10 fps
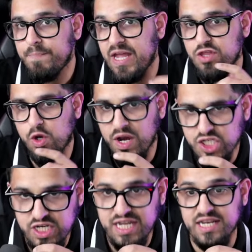And the
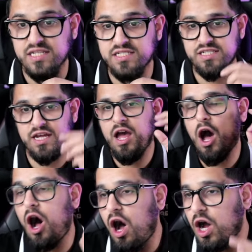question is,
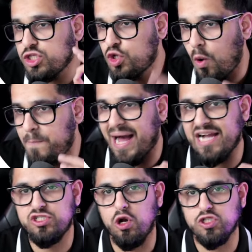are your
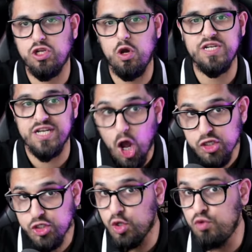bags locked and loaded? Are
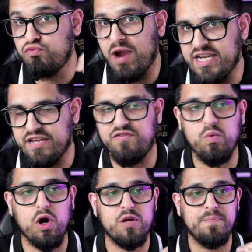you ready for
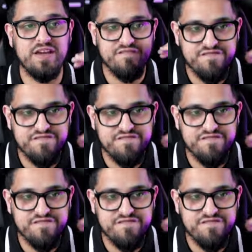what could be a